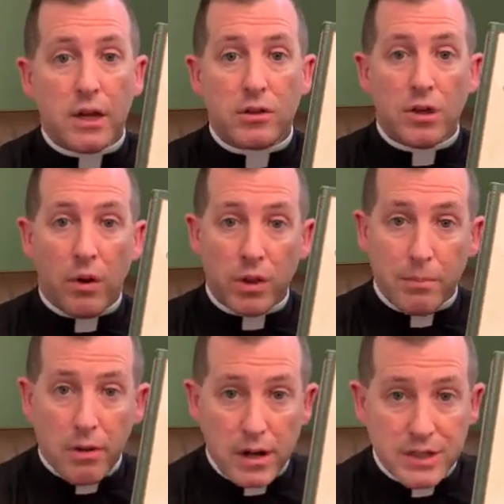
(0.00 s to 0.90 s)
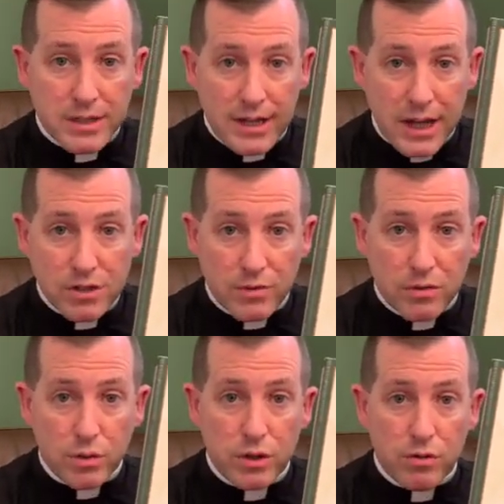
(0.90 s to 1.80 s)
Now with the Project
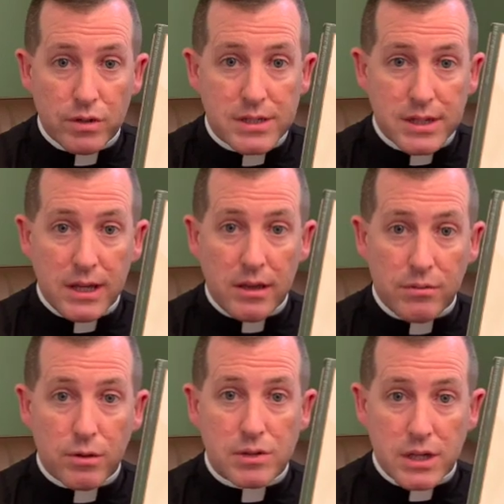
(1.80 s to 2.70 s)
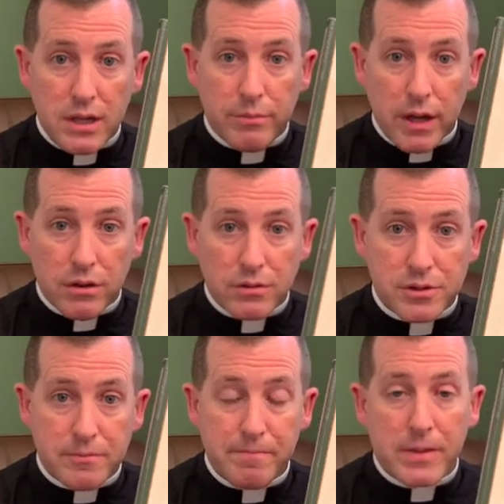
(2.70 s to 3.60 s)
Nazareth, when you receive those
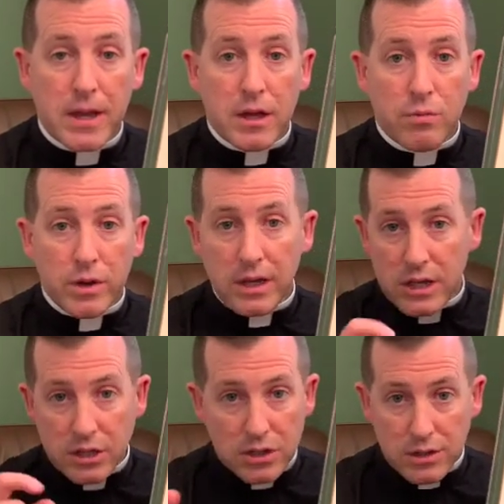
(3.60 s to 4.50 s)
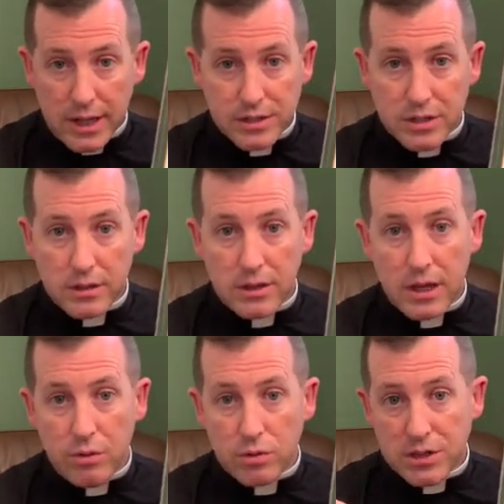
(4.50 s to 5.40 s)
emails, with each lesson,
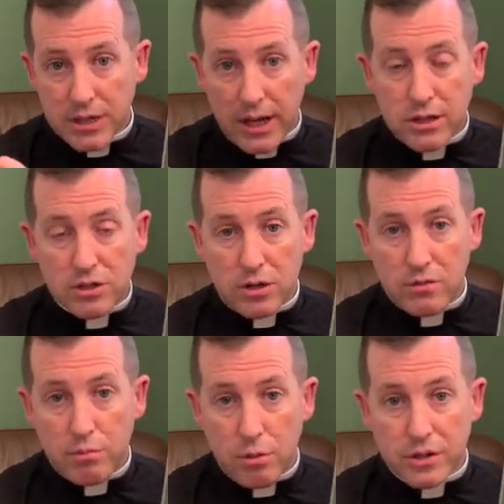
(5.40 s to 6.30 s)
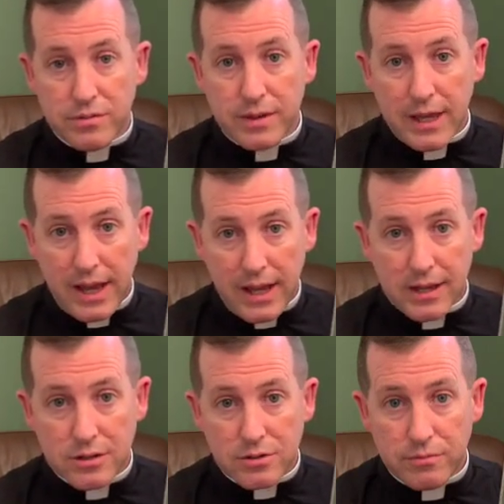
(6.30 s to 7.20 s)
they will cite certain points from the
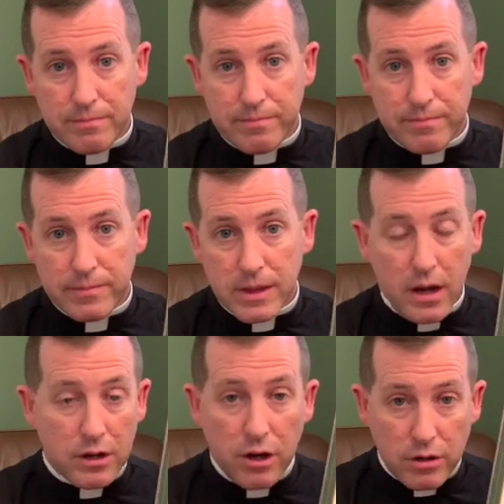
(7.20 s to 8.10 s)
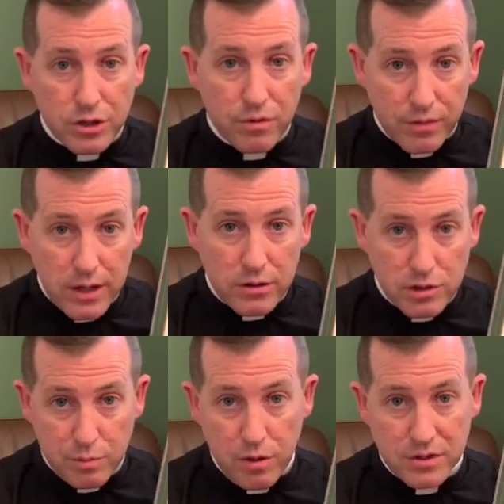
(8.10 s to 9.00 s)
catechism. And I encourage you to read
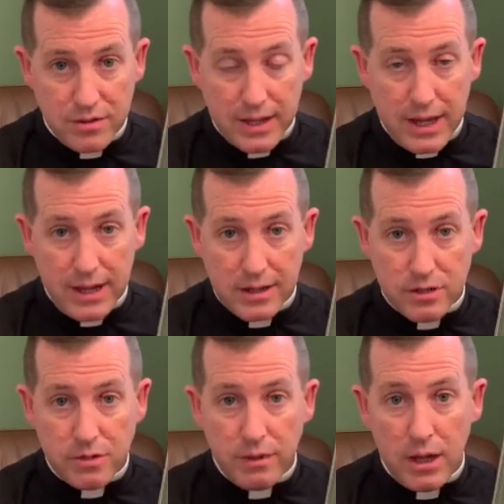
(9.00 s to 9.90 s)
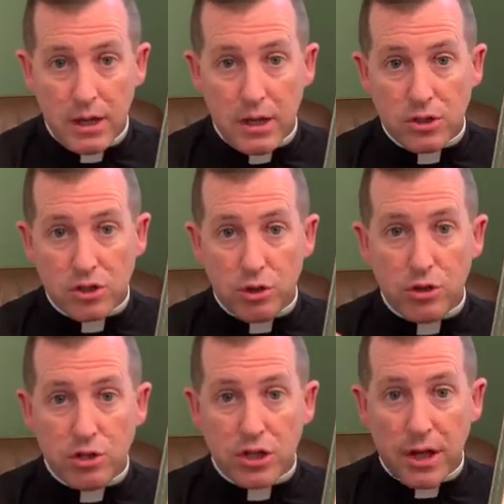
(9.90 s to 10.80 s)
those points in the catechism. So
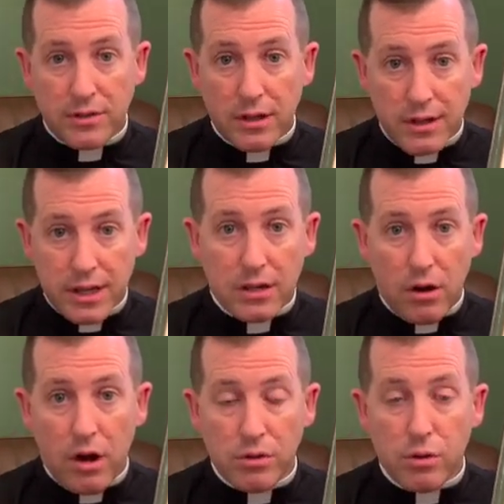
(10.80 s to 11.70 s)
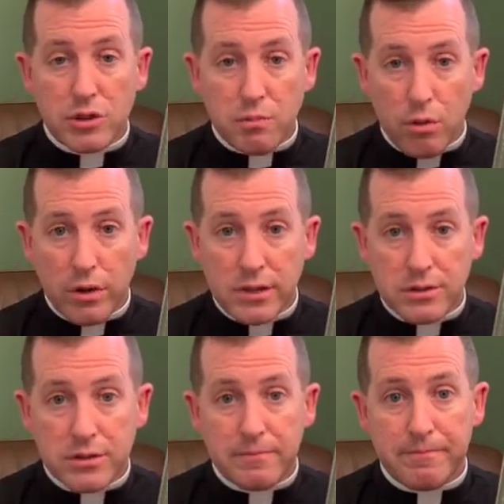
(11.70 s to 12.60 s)
you just have to click on those
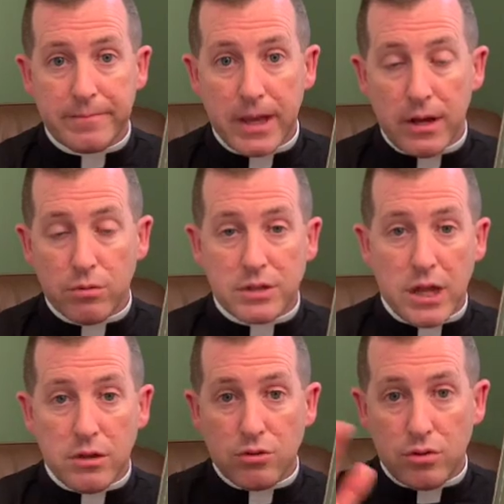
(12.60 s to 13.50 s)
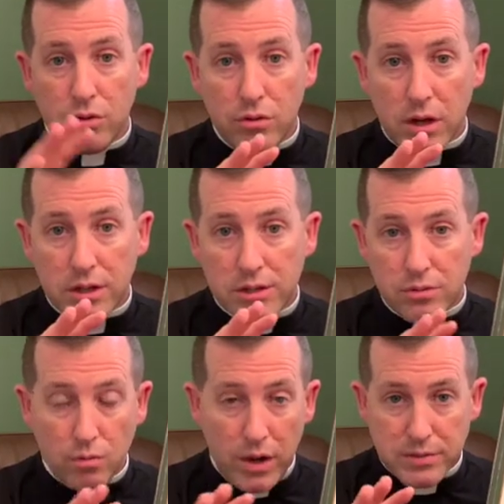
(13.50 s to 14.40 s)
points, and it will take you to a
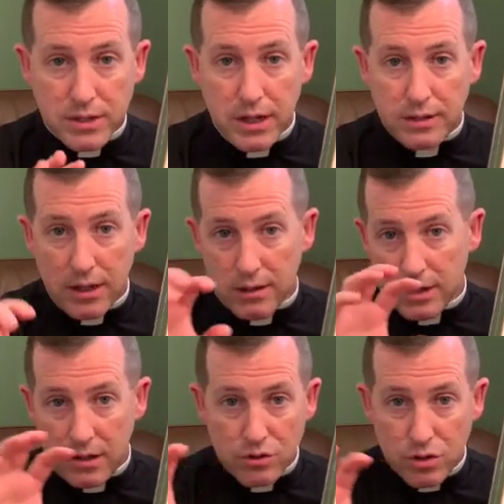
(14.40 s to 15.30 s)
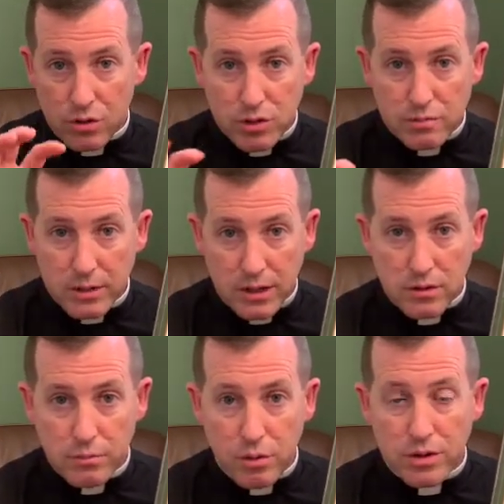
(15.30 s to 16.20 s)
website that gives you those
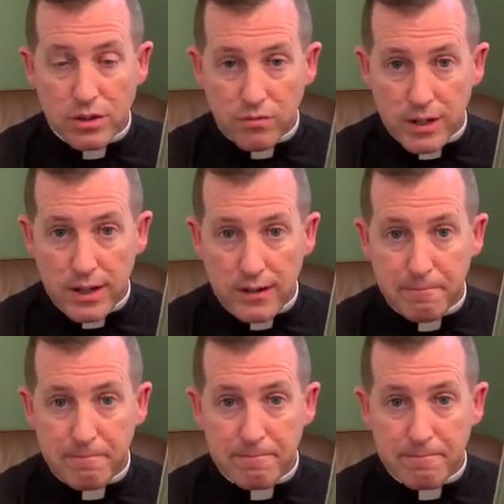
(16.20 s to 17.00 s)
particular points to read.